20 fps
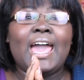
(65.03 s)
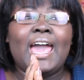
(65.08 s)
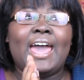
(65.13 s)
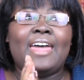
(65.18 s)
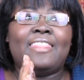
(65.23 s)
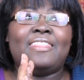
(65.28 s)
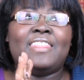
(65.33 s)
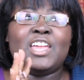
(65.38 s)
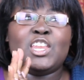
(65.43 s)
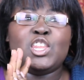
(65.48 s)

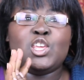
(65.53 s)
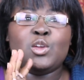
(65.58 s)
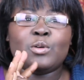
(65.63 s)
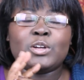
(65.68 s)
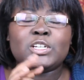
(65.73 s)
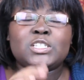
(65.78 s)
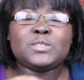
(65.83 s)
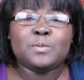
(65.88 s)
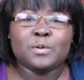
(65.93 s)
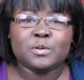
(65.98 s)
And then you
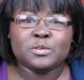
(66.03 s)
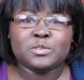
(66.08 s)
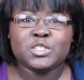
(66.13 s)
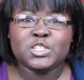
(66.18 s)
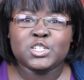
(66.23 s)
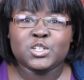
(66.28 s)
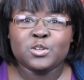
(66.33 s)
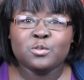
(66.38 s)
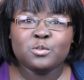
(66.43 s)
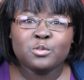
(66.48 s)
are
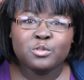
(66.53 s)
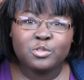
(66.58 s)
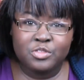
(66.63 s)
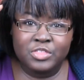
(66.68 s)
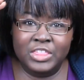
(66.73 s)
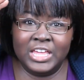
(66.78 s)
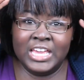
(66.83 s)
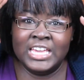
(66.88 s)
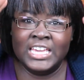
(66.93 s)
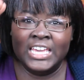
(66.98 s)
supposed to
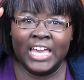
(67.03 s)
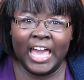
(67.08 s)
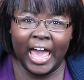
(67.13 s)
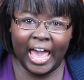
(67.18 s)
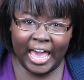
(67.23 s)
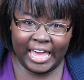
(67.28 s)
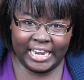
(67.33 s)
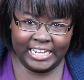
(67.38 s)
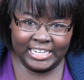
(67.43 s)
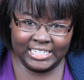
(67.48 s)
think
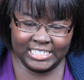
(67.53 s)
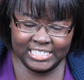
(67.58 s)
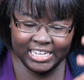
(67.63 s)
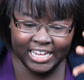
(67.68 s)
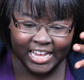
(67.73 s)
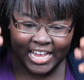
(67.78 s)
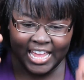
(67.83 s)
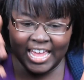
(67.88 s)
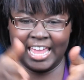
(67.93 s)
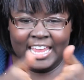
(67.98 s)
at
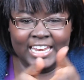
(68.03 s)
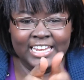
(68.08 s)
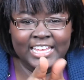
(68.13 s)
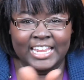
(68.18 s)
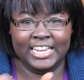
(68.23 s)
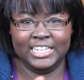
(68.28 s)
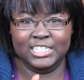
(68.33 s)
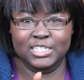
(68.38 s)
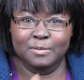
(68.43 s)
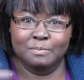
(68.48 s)
it and
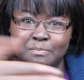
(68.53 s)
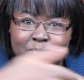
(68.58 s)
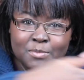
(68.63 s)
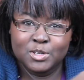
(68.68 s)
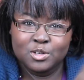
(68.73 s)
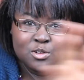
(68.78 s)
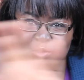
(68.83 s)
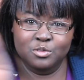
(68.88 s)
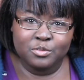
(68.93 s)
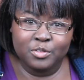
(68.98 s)
get it to
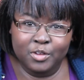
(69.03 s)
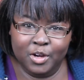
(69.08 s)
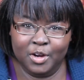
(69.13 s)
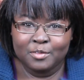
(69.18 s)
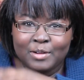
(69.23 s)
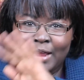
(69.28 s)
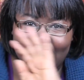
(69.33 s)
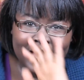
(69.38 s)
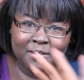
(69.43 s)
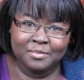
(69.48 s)
move
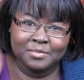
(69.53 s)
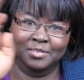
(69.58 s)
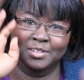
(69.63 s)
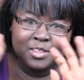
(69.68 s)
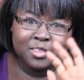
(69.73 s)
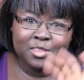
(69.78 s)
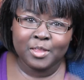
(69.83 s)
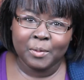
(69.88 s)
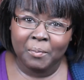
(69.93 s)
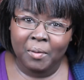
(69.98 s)
around
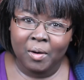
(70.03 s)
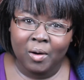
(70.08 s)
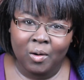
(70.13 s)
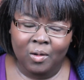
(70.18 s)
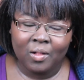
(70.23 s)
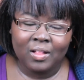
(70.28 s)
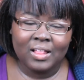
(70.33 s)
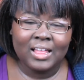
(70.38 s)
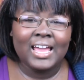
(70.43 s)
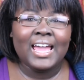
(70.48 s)
the
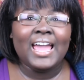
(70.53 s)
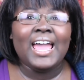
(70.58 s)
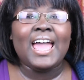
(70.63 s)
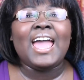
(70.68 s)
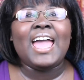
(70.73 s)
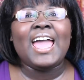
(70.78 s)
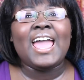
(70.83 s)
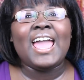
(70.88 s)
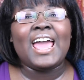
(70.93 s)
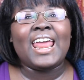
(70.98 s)
bowl.
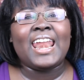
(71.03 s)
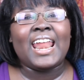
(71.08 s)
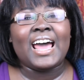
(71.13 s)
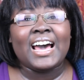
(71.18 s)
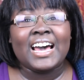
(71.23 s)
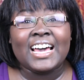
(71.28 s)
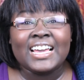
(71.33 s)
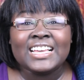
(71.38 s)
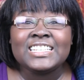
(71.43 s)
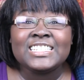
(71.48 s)
And
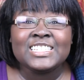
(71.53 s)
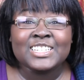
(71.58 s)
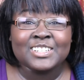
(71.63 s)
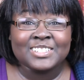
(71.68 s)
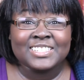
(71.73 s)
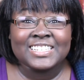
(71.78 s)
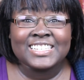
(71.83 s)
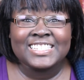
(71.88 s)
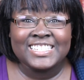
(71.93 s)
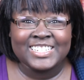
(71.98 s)
I
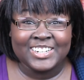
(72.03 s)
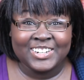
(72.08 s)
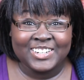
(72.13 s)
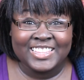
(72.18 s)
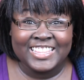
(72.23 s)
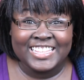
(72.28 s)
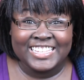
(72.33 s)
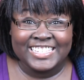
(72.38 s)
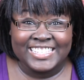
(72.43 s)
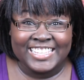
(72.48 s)
seriously stared
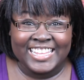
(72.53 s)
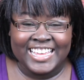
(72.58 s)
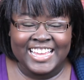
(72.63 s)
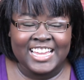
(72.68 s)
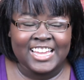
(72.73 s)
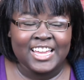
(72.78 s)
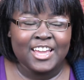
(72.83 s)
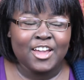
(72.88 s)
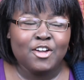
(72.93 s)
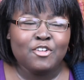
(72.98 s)
at this
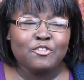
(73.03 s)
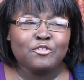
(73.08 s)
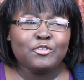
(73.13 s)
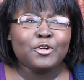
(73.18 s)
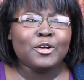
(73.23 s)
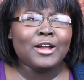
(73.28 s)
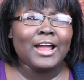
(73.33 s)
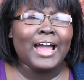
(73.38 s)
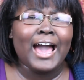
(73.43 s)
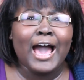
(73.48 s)
thing
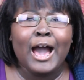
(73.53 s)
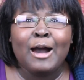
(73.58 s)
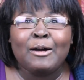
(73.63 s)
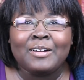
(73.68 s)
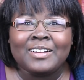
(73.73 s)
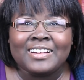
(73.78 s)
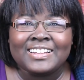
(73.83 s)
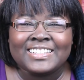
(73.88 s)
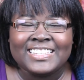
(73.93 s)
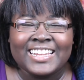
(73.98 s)
for
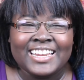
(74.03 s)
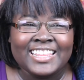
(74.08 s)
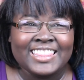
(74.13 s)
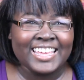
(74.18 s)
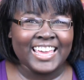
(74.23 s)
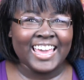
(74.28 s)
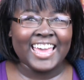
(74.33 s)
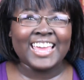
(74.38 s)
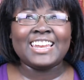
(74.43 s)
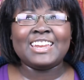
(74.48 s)
hours. And I
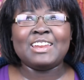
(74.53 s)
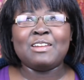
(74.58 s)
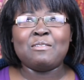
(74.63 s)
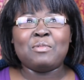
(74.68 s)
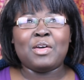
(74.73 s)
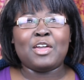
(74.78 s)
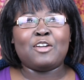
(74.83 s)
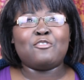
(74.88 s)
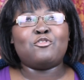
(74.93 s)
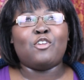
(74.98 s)
think I ended up
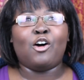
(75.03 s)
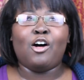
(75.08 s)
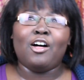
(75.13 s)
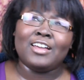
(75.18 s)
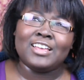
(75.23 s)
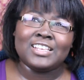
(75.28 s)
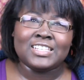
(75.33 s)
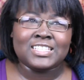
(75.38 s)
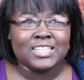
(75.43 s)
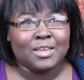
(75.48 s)
like
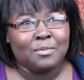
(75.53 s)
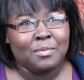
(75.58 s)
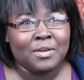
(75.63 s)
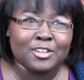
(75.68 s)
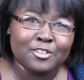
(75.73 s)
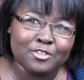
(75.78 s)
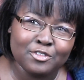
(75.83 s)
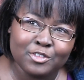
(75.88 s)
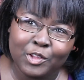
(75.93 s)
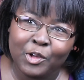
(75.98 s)
falling asleep
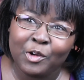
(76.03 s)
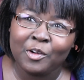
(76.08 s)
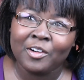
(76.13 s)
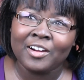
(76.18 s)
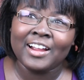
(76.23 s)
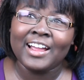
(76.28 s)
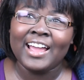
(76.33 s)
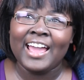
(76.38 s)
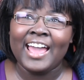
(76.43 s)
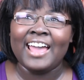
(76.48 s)
on the
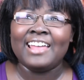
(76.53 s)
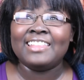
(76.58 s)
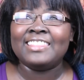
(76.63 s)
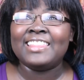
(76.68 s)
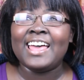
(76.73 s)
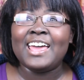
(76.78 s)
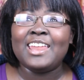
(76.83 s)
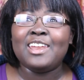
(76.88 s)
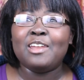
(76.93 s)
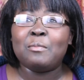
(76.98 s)
floor. And
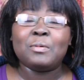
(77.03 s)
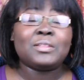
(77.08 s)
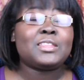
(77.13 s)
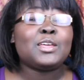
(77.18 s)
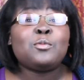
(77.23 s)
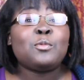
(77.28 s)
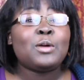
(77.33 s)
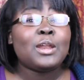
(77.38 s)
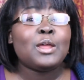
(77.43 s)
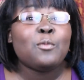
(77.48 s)
then, but
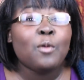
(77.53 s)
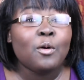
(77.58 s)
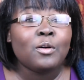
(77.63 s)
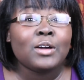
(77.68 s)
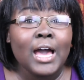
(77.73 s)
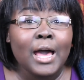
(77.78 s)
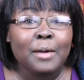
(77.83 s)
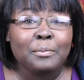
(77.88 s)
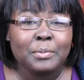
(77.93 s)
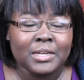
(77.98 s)
then when I
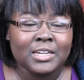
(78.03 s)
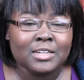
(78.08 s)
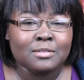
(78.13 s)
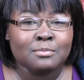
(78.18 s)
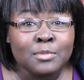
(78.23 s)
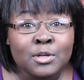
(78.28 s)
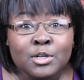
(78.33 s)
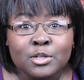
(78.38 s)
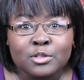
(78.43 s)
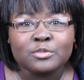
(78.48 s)
woke up, it had
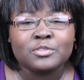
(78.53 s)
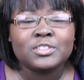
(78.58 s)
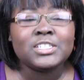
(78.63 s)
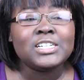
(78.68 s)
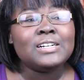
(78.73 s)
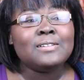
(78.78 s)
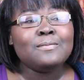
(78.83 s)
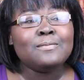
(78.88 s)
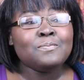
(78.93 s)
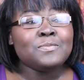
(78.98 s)
moved.
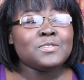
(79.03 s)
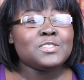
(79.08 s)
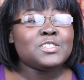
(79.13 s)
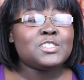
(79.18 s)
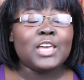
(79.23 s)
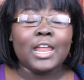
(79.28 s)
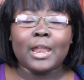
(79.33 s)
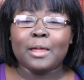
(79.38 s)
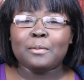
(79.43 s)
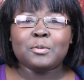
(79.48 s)

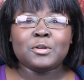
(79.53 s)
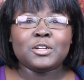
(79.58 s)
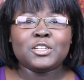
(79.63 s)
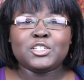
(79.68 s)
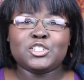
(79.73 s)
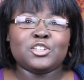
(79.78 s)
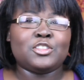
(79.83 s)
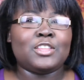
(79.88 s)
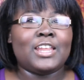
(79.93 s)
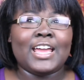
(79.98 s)
So, and I'm pretty
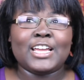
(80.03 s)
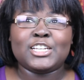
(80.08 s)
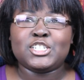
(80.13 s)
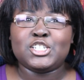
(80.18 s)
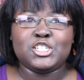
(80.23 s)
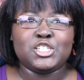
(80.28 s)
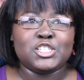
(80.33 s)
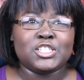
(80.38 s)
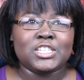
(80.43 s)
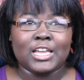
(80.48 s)
sure that I
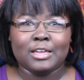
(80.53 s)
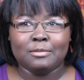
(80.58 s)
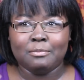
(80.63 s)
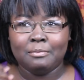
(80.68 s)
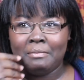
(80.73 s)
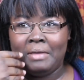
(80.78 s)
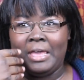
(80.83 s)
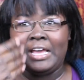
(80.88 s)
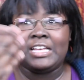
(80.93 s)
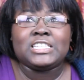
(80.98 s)
actually just like
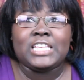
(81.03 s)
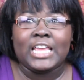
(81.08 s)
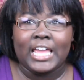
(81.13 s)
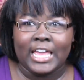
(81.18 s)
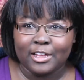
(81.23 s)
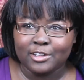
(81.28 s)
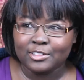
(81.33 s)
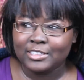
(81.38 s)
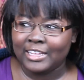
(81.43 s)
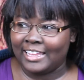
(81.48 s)

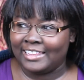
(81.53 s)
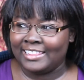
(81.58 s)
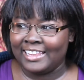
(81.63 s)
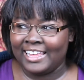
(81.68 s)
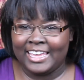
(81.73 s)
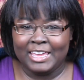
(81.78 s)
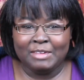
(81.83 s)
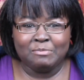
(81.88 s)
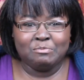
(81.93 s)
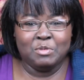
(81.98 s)
exhaled and
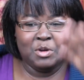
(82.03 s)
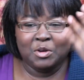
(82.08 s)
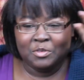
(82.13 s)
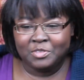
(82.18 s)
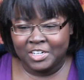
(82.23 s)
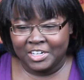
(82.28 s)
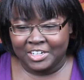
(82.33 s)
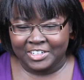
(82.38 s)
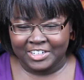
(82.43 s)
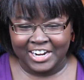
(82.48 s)
like it
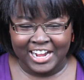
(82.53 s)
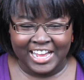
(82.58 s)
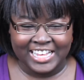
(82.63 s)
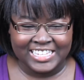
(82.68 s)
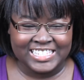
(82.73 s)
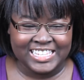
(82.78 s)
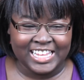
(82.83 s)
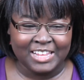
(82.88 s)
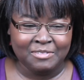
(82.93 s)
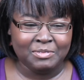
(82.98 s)
moved
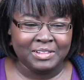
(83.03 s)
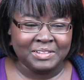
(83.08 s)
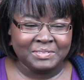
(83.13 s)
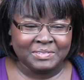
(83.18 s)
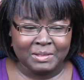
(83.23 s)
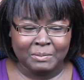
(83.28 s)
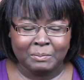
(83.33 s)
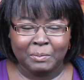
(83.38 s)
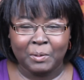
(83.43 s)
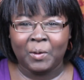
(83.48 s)
across
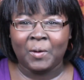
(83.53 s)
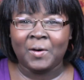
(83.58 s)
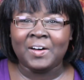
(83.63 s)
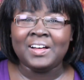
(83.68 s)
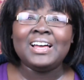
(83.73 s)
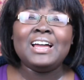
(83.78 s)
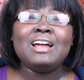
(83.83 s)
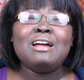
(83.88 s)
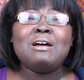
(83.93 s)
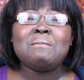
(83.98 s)
the
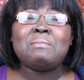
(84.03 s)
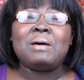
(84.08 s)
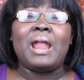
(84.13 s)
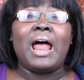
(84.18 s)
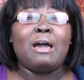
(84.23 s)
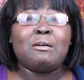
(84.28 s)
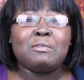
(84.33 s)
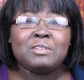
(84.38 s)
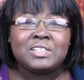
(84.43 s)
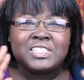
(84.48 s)
bowl. But
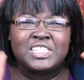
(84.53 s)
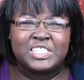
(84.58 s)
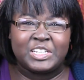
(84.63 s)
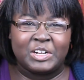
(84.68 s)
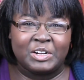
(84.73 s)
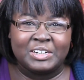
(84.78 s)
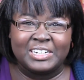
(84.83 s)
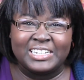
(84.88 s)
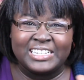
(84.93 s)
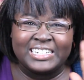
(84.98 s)
I was
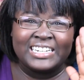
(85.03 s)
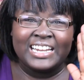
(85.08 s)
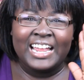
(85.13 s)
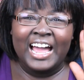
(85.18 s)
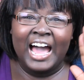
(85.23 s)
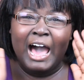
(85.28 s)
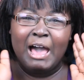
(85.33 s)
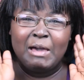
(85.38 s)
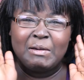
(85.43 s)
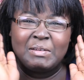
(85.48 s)
certain.
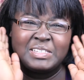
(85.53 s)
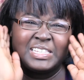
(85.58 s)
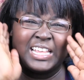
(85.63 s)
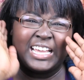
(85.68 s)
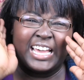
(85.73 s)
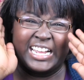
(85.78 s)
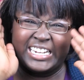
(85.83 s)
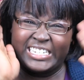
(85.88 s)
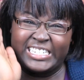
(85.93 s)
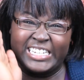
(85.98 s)
I was
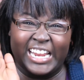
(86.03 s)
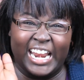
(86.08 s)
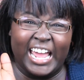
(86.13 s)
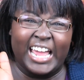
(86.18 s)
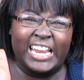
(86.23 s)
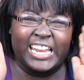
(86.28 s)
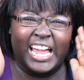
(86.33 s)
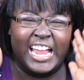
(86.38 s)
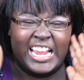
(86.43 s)
like, I did it.